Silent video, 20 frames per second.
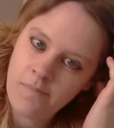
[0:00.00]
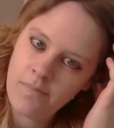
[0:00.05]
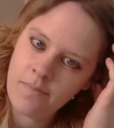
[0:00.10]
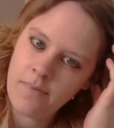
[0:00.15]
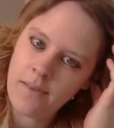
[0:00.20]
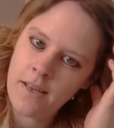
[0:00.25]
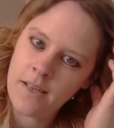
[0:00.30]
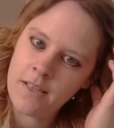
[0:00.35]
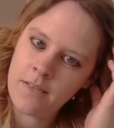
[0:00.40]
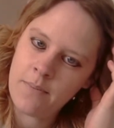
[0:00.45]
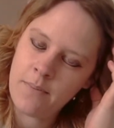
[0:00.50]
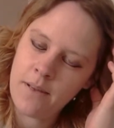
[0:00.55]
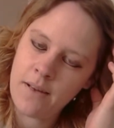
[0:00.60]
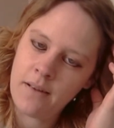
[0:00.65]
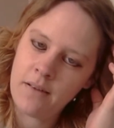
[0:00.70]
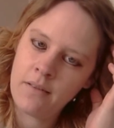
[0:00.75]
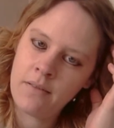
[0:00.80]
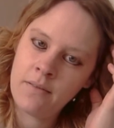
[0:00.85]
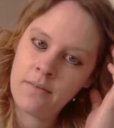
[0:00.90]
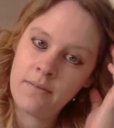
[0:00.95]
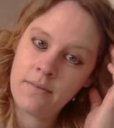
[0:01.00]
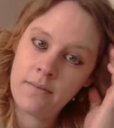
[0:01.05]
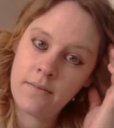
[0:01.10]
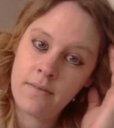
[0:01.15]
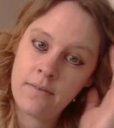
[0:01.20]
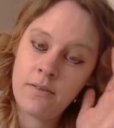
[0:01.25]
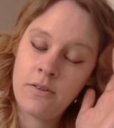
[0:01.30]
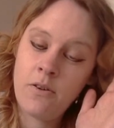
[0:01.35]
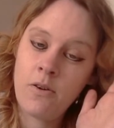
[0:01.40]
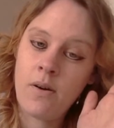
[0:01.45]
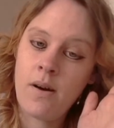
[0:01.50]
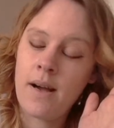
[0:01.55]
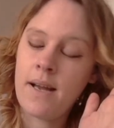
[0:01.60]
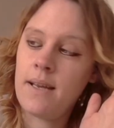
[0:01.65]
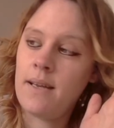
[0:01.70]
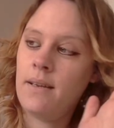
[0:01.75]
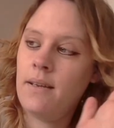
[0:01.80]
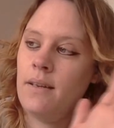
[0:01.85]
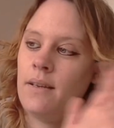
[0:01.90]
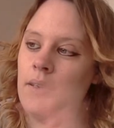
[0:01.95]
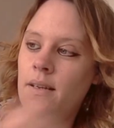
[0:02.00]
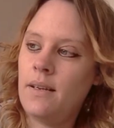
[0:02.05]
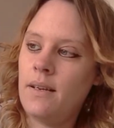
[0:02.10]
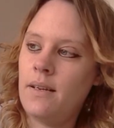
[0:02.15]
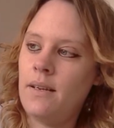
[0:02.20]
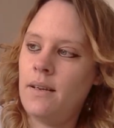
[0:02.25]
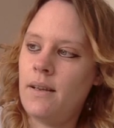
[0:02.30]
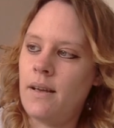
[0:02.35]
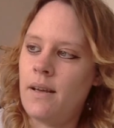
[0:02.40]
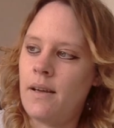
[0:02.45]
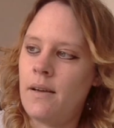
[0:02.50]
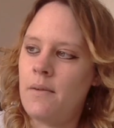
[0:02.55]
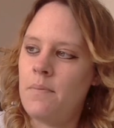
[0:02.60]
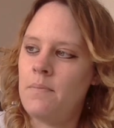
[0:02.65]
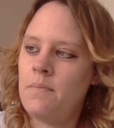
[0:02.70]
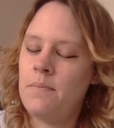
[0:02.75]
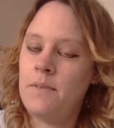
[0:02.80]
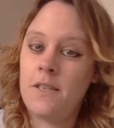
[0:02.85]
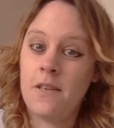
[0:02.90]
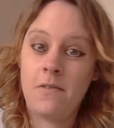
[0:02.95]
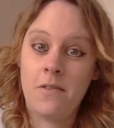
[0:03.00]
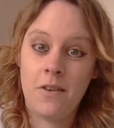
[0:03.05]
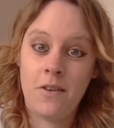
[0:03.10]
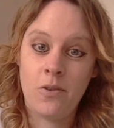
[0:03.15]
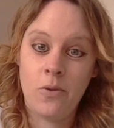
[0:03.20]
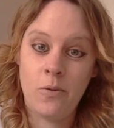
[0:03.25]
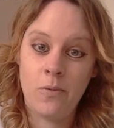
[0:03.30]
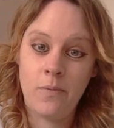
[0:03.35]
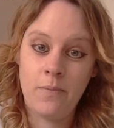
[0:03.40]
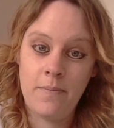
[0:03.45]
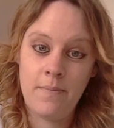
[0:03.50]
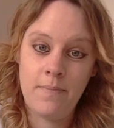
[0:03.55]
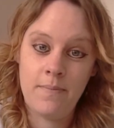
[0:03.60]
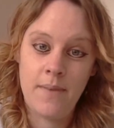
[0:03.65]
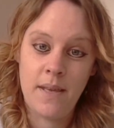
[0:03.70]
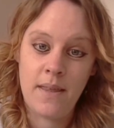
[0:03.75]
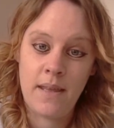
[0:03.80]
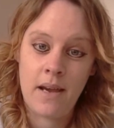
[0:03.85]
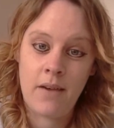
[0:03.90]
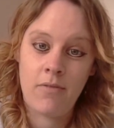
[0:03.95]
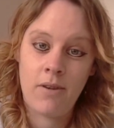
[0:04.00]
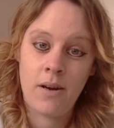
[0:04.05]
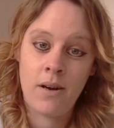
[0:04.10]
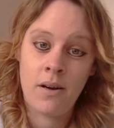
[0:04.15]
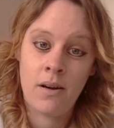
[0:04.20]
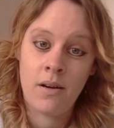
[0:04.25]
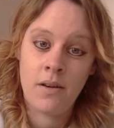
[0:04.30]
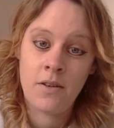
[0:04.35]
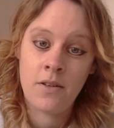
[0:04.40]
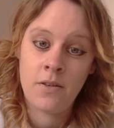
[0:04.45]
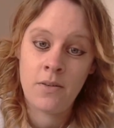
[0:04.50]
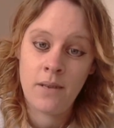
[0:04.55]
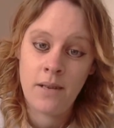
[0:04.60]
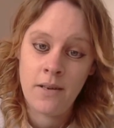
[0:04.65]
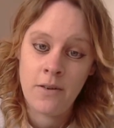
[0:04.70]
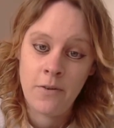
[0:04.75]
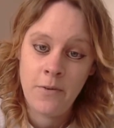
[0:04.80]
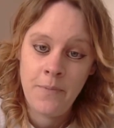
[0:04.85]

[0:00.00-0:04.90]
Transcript: has been quite difficult in that regard as well.